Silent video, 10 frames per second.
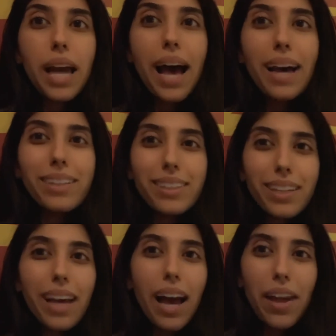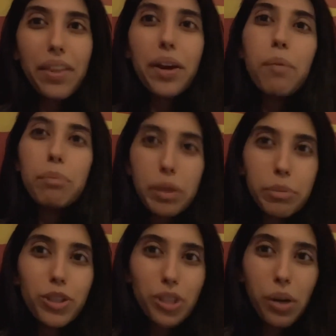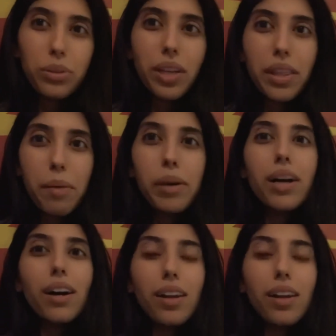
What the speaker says: And yeah, I think I'm pretty much sold on them, I can't